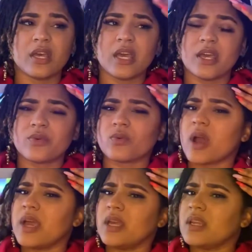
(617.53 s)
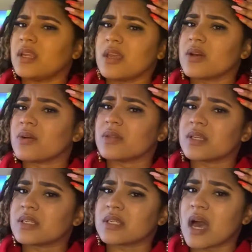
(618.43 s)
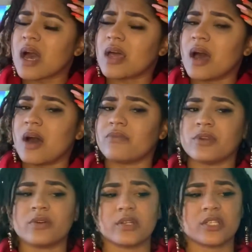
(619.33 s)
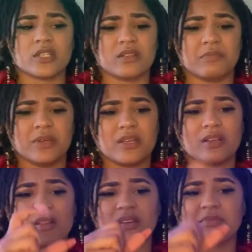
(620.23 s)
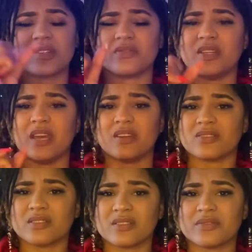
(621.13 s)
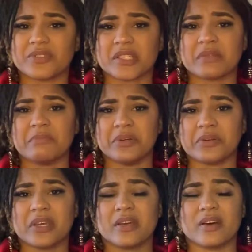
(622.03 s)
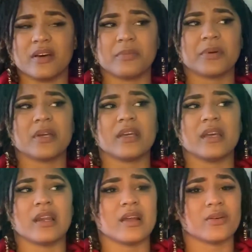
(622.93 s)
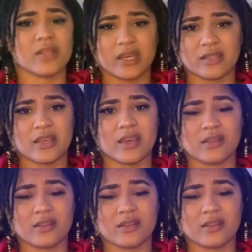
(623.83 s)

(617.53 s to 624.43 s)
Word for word: And right in here on this side, I've noticed just big clumps of dandruff just building up. And I don't like that.